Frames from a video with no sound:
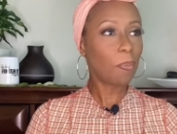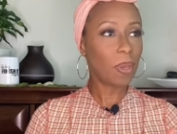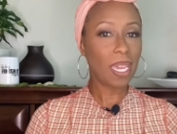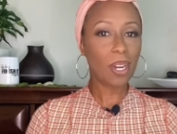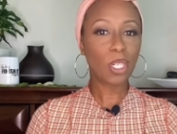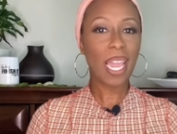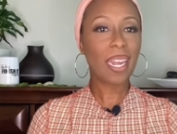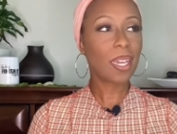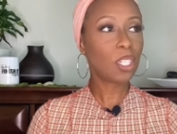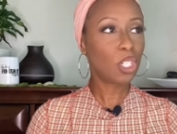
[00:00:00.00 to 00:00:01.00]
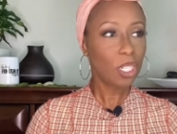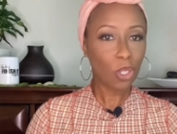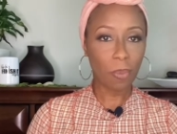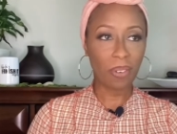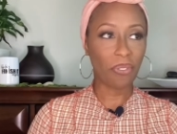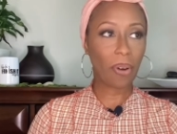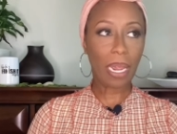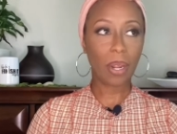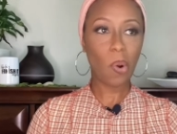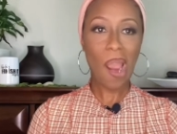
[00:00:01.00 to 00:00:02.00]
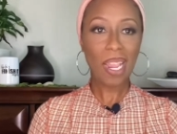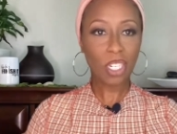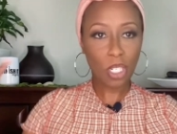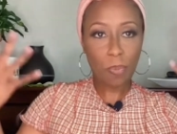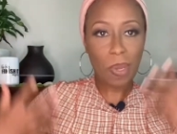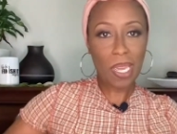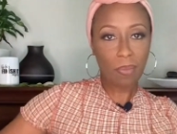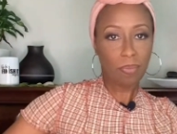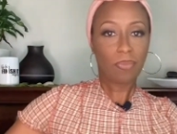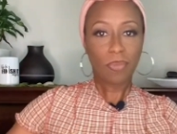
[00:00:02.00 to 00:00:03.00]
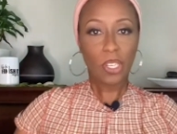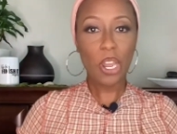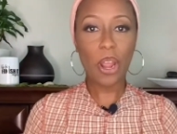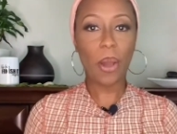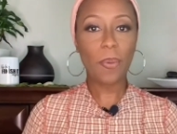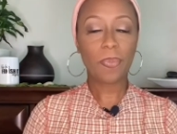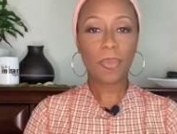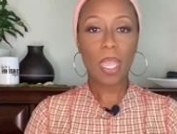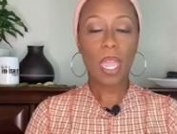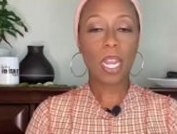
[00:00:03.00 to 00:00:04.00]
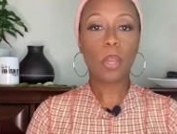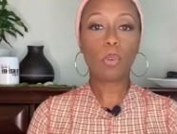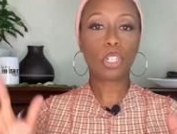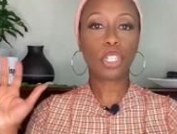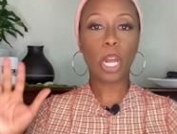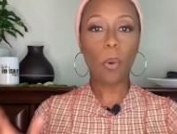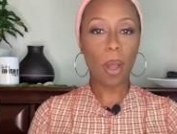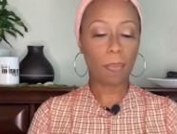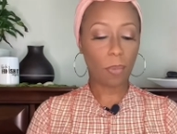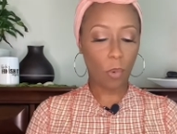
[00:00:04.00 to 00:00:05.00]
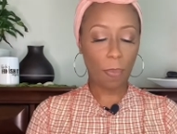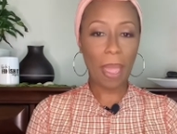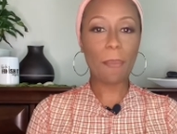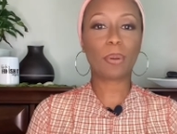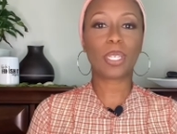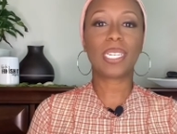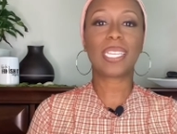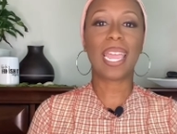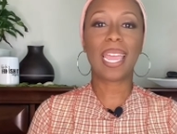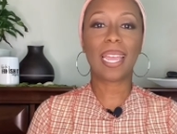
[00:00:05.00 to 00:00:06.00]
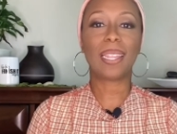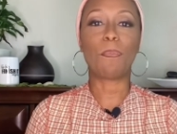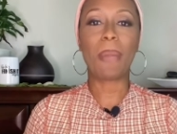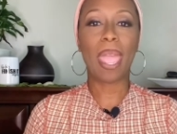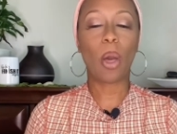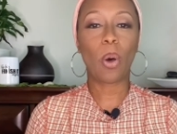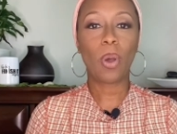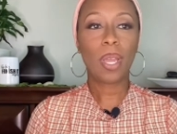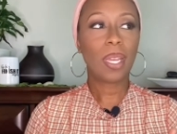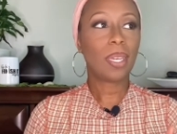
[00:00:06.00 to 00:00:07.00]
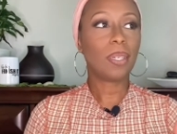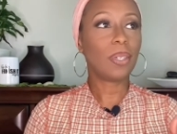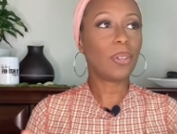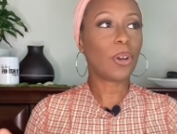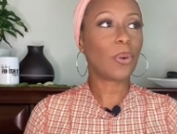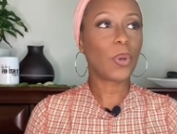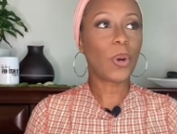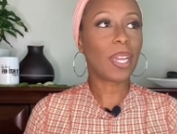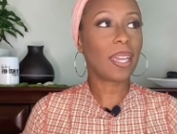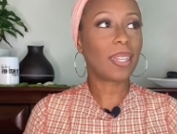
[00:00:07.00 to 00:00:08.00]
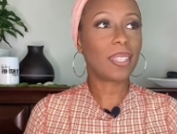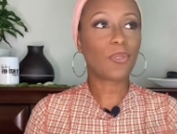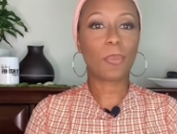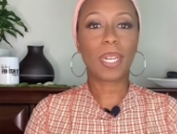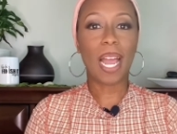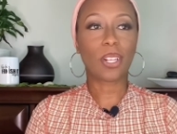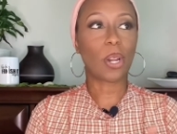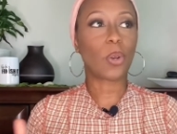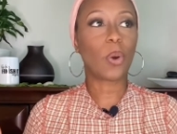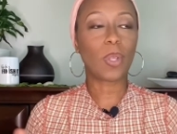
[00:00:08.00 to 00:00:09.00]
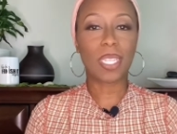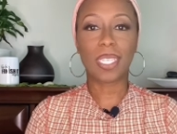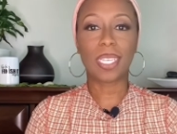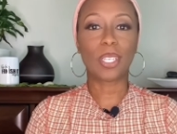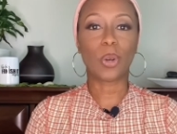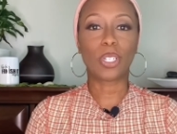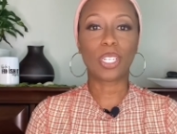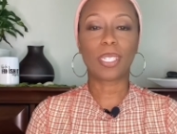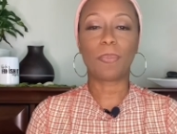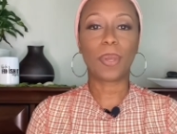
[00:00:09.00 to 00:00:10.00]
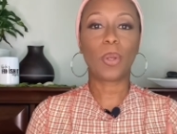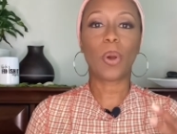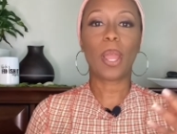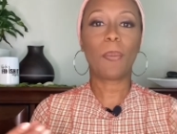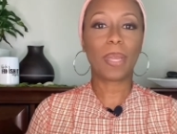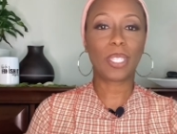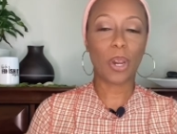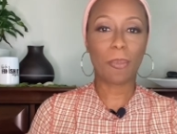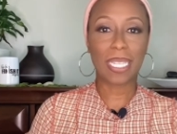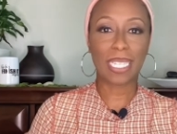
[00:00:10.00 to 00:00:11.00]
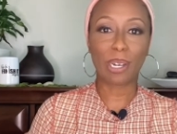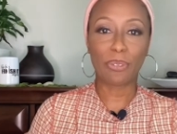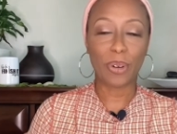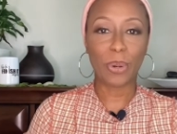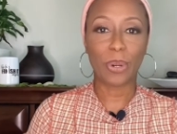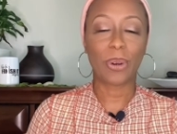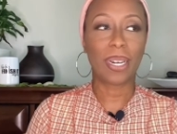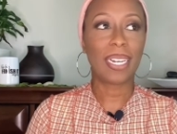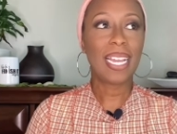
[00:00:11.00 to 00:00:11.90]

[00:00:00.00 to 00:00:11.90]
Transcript: be entertaining a gentleman friend, or I could just be, you know, and he would just show up with papers in his hand, mail, you know, Dorian, this from a doctor, I don't know what this is, or just a bill, or help me turn my cell phone on.